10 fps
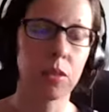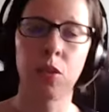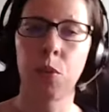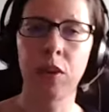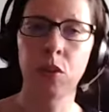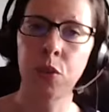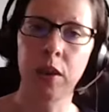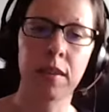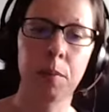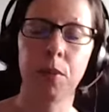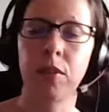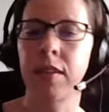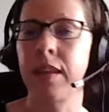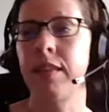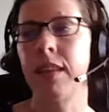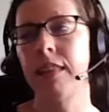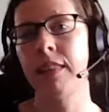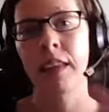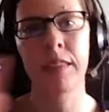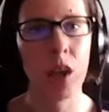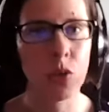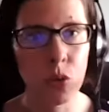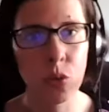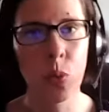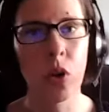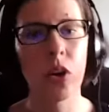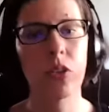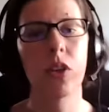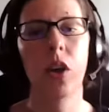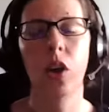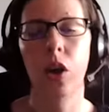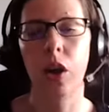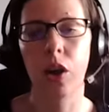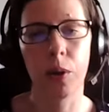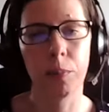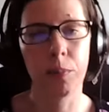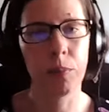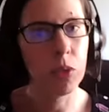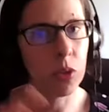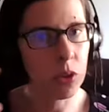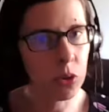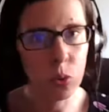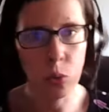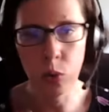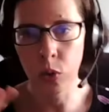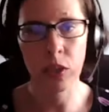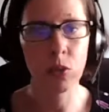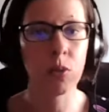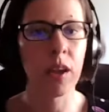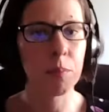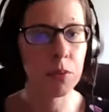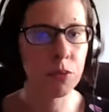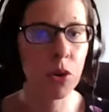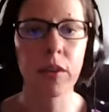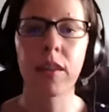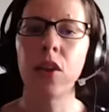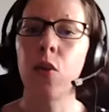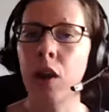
the writer, for example, sends in 10,000 words. You look into that before, and then you